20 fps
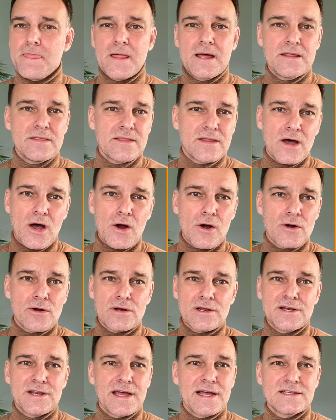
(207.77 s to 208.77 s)
in the
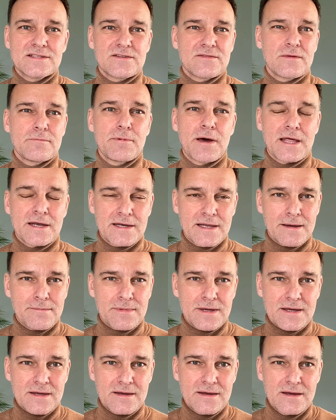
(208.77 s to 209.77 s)
early days of the
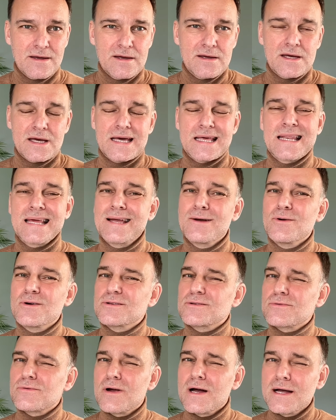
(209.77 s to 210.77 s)
pandemic. And he
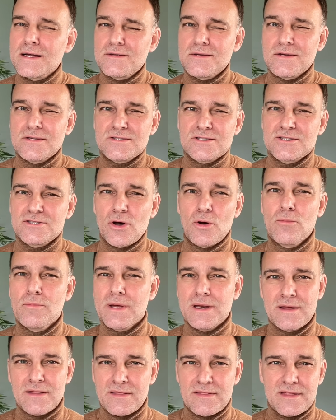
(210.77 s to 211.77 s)
was right on so
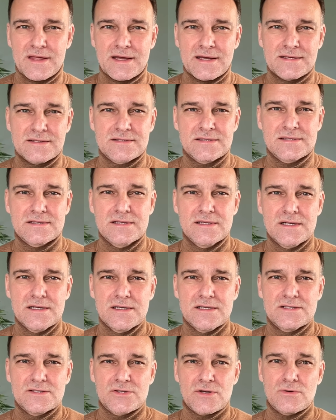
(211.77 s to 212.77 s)
many things.
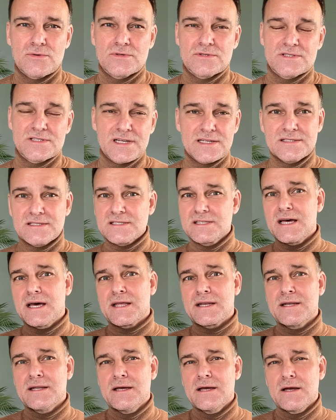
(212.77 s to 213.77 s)
So since
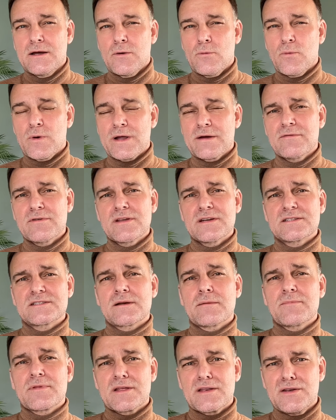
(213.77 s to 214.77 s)
then, whenever there's
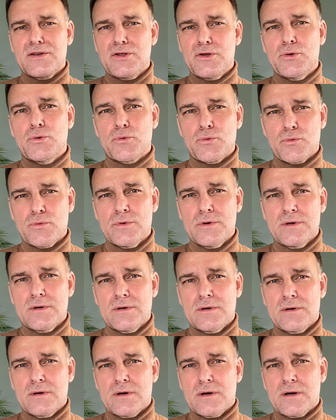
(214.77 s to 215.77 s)
something new,
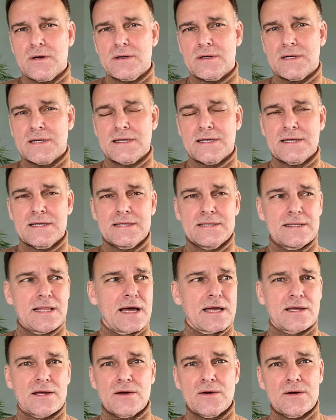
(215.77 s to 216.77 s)

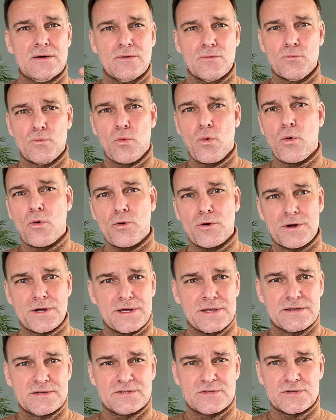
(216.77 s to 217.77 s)
like a war
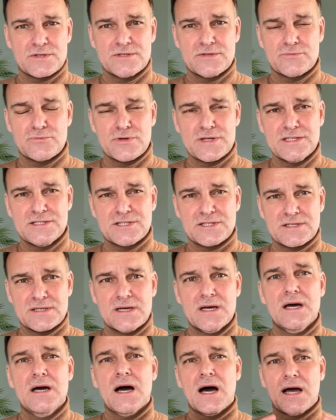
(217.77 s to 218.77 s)
in a certain
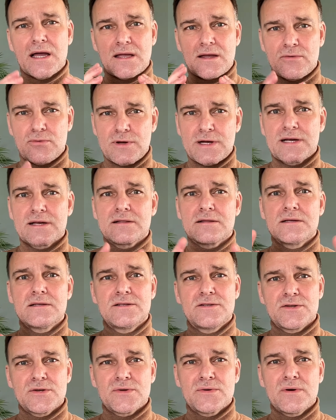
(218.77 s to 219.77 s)
region, I quickly
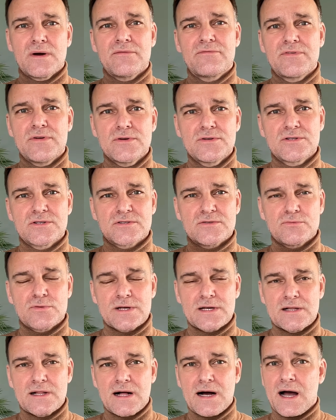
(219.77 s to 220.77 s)
do a futures
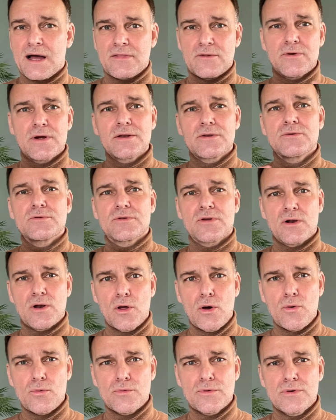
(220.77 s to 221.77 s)
wheel. Either I do it
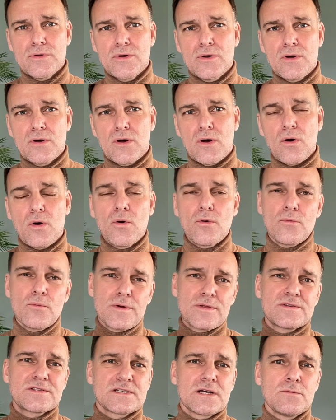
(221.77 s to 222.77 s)
alone or
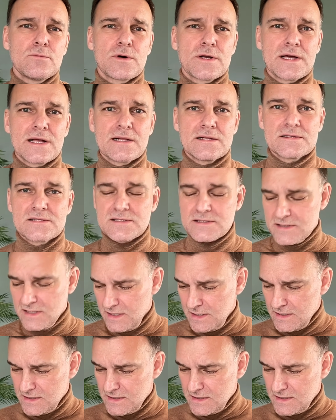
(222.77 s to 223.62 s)
with someone else.